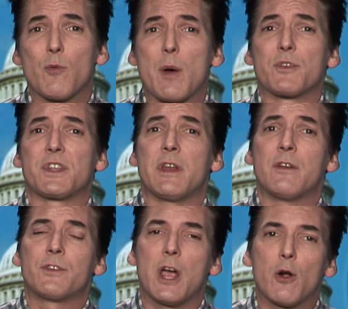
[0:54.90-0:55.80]

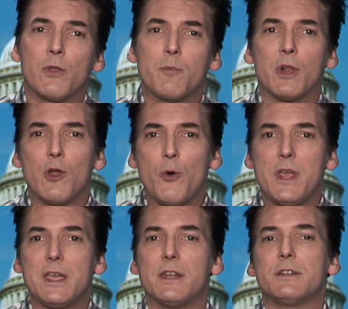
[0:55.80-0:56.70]
Representative Carolyn
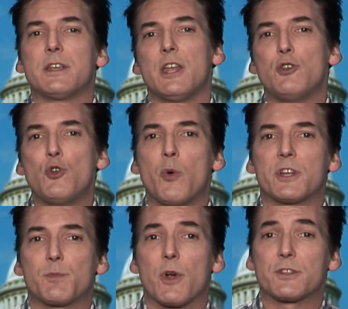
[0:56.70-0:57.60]
Maloney continued to
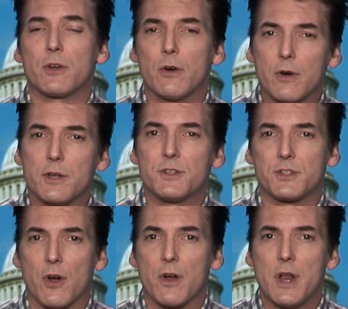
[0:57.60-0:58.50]
express her
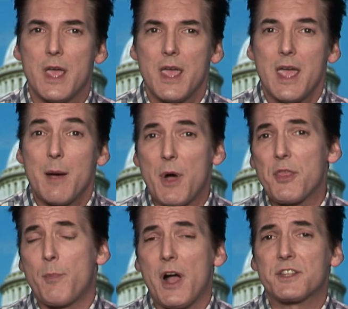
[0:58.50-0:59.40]
concern about
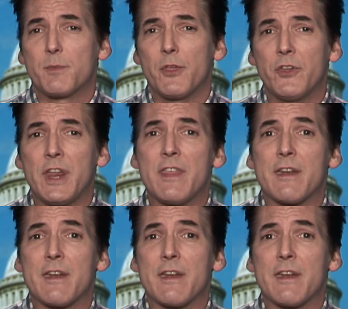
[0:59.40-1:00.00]
the possibility that